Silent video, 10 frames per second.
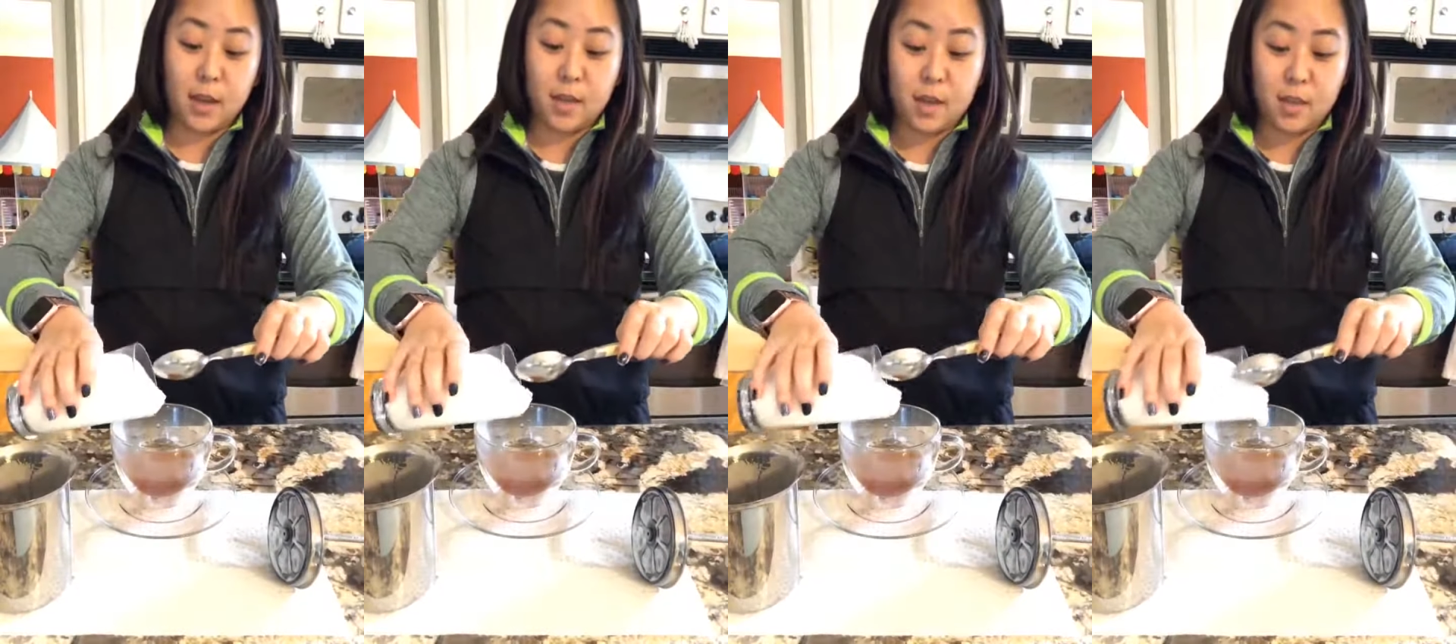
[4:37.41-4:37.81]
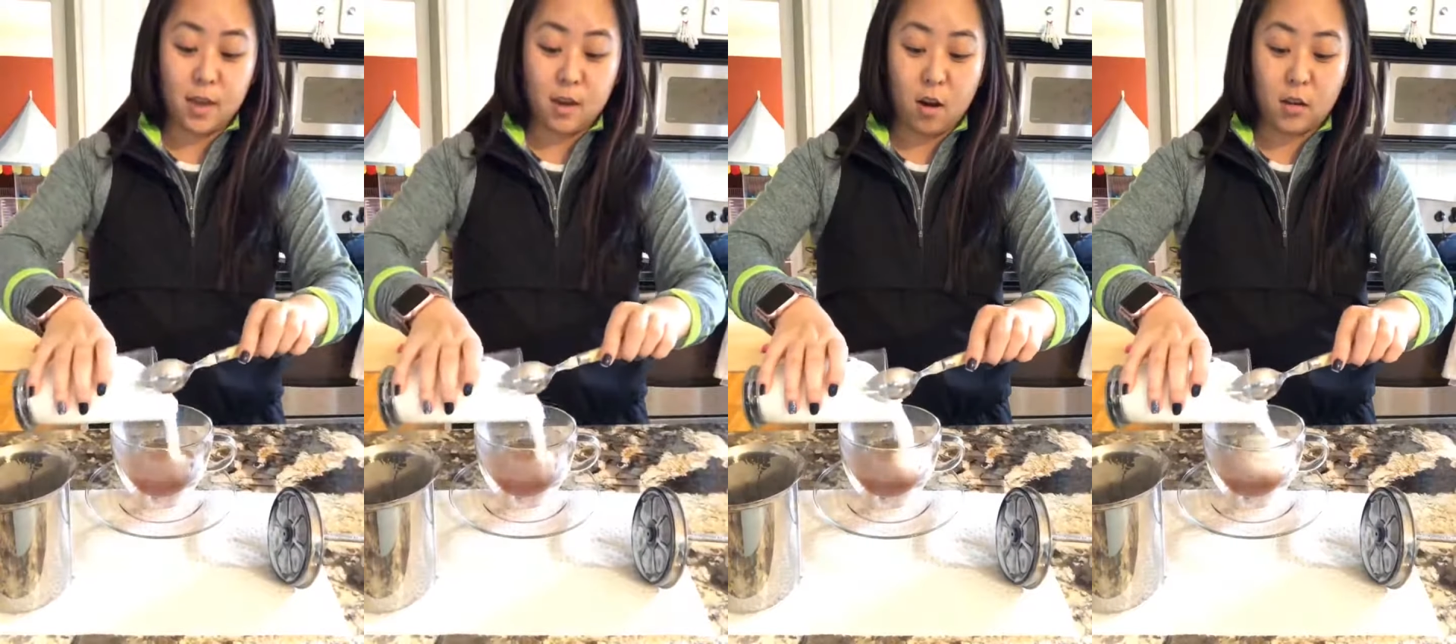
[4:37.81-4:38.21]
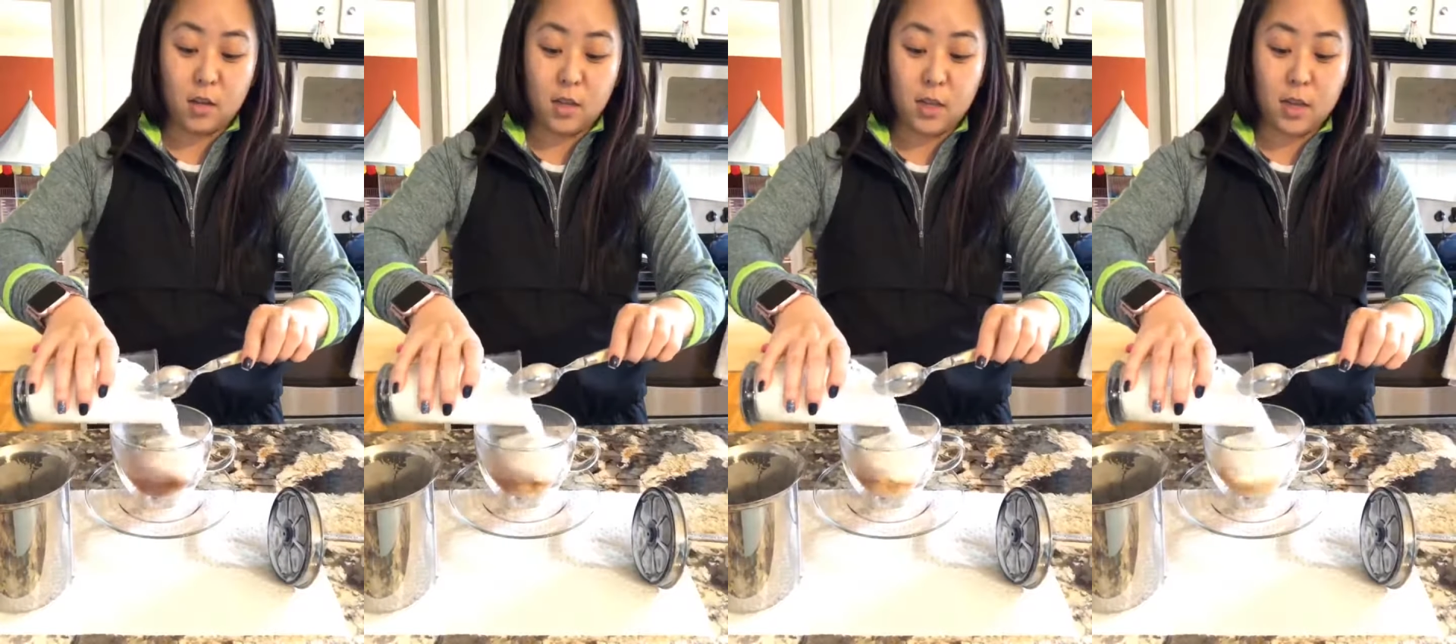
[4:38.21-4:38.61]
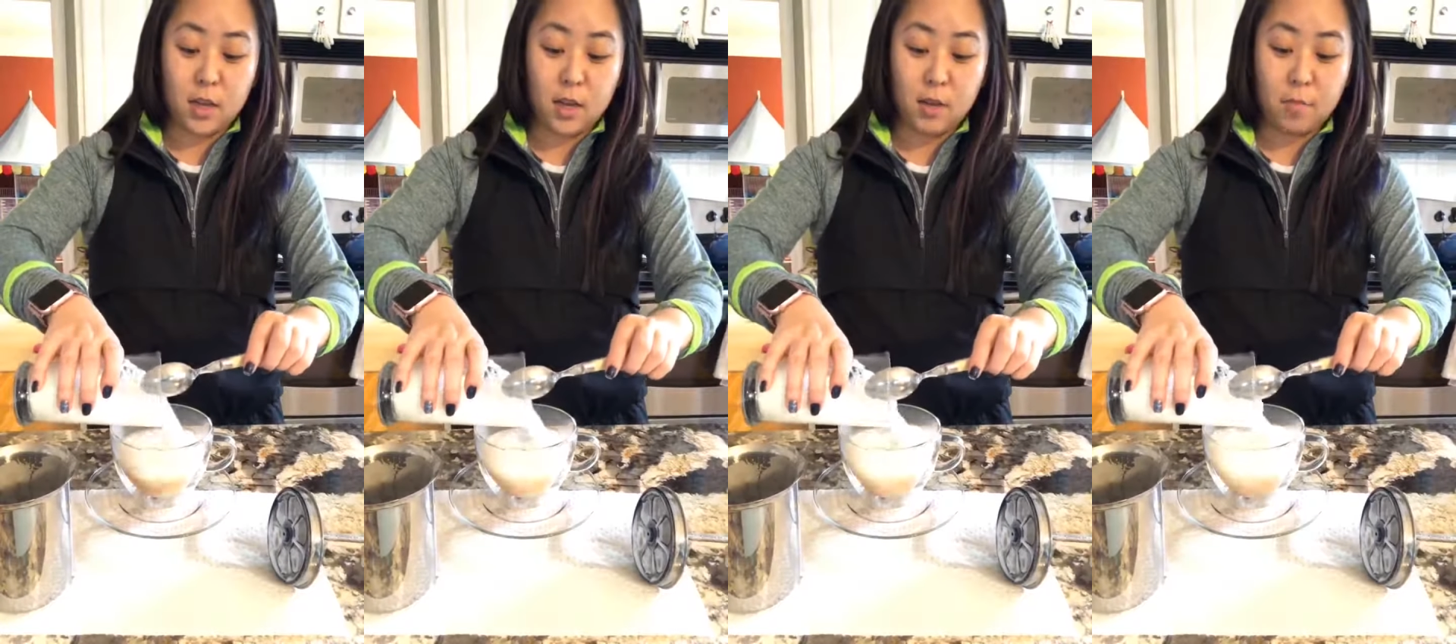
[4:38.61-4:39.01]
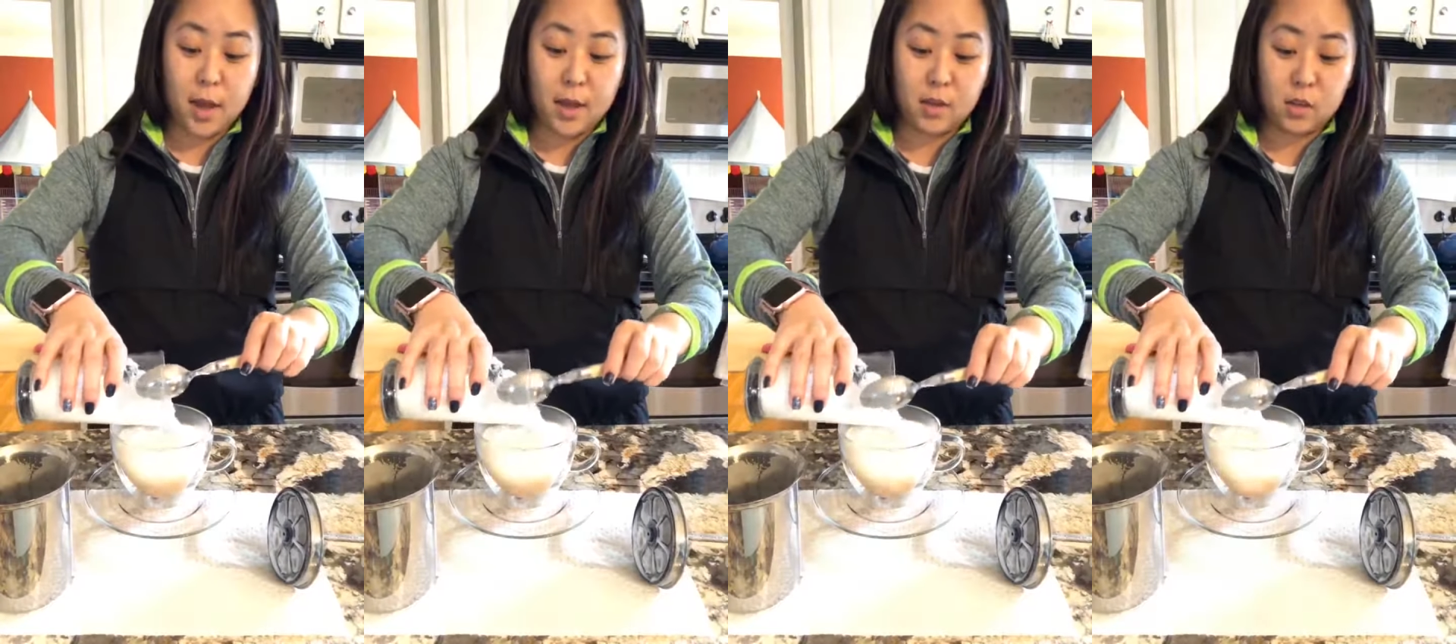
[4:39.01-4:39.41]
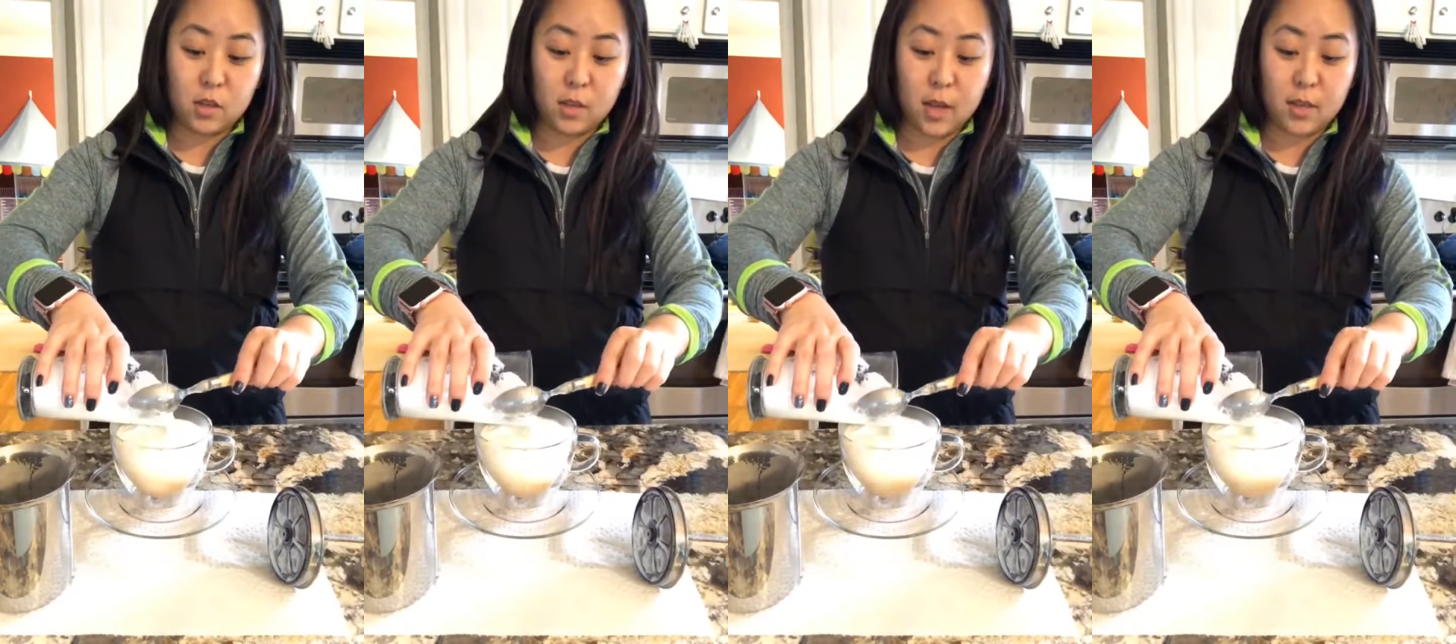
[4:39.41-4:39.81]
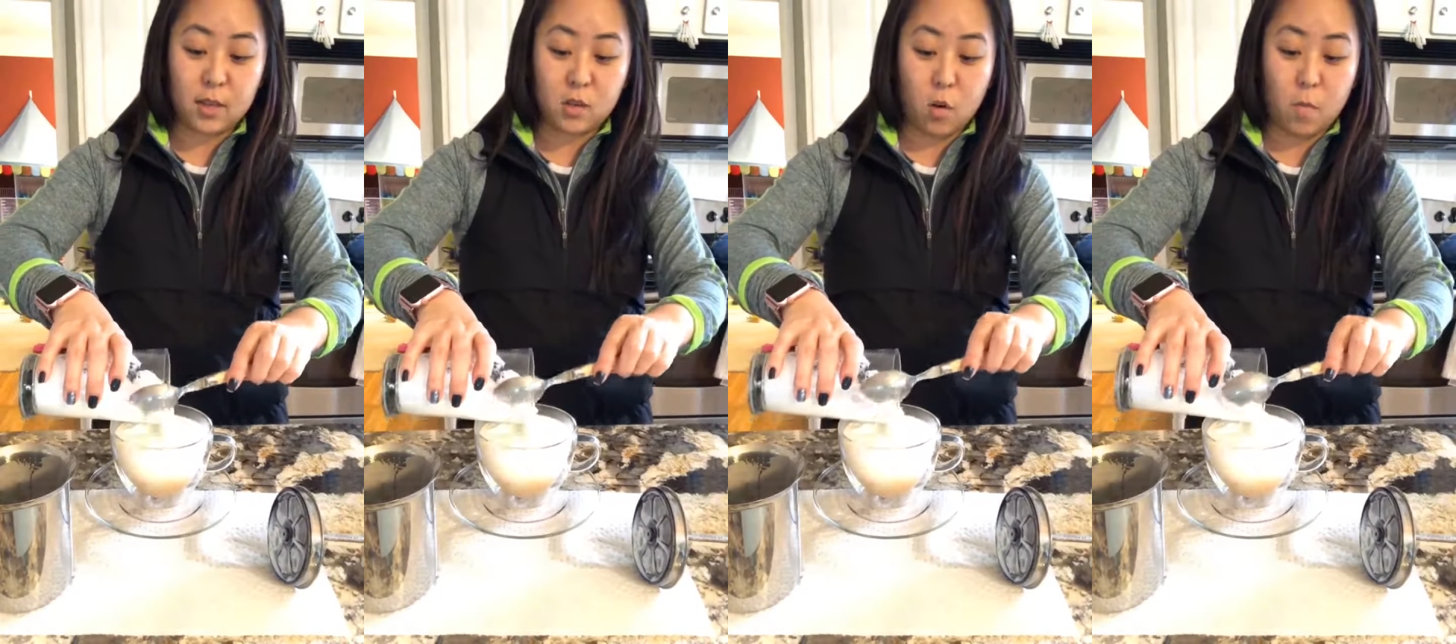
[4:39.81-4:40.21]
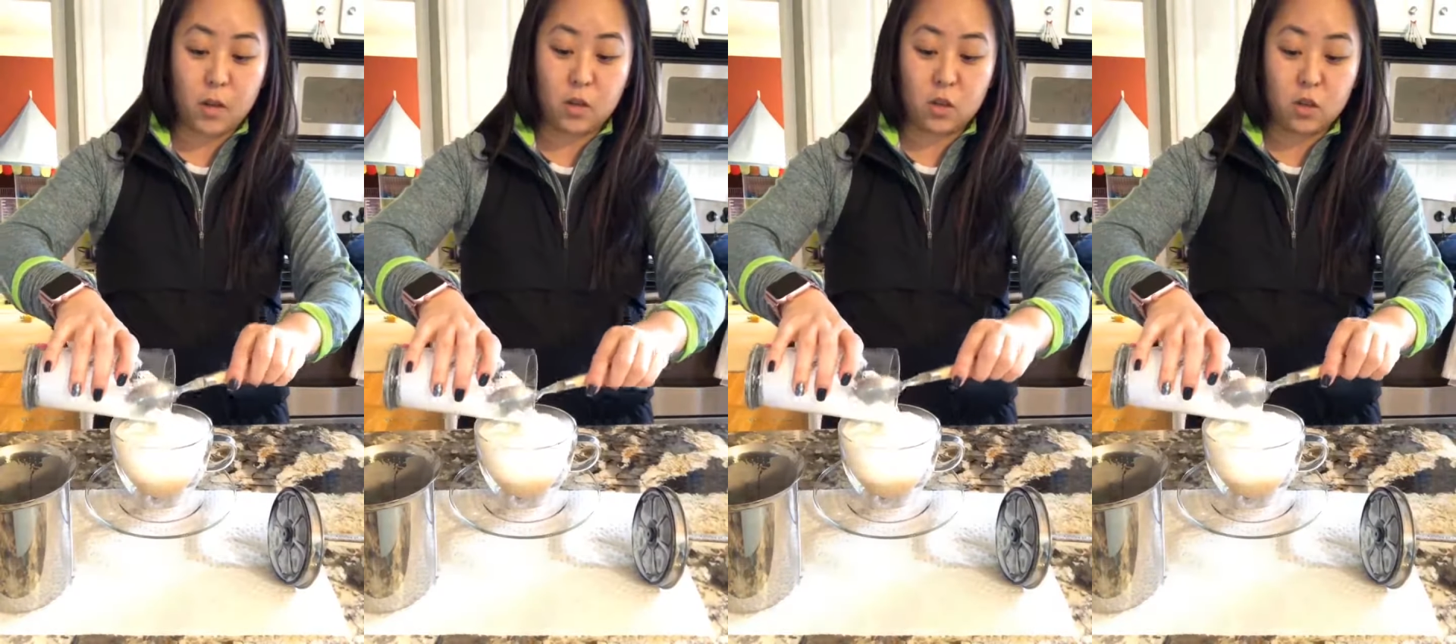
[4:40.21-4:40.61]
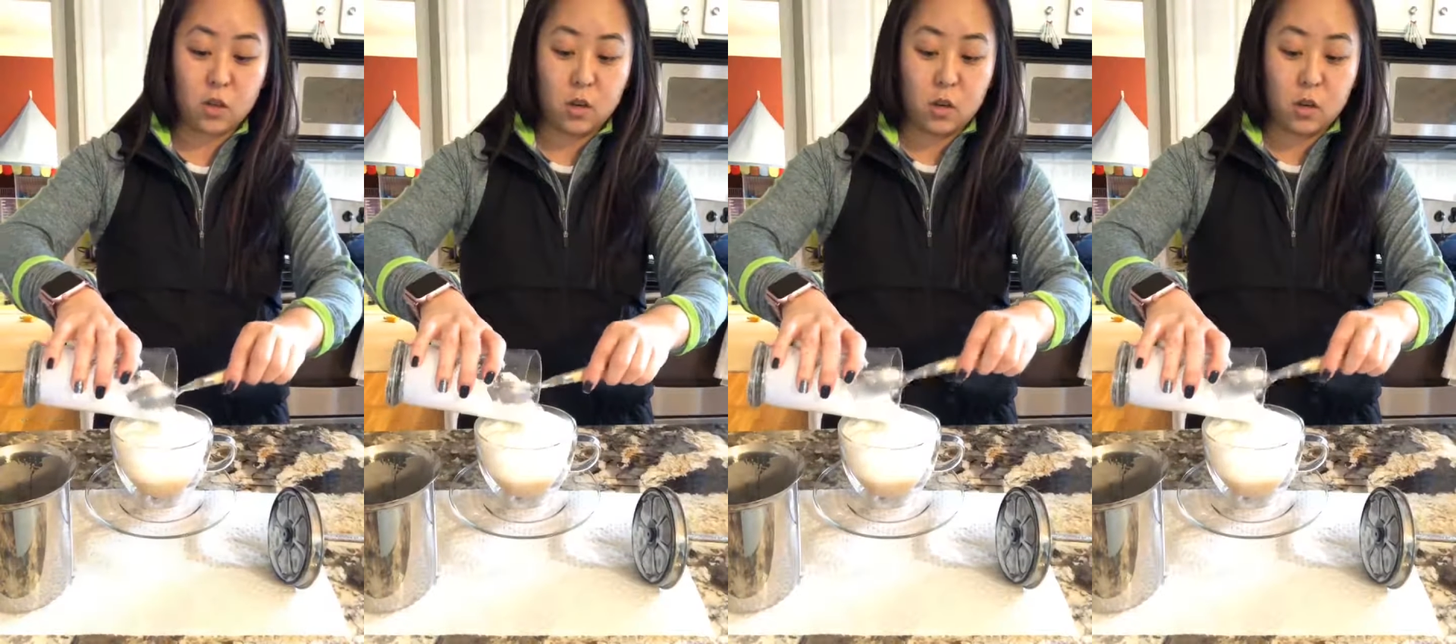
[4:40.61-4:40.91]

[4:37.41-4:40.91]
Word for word: I think that our tea blend just tastes so much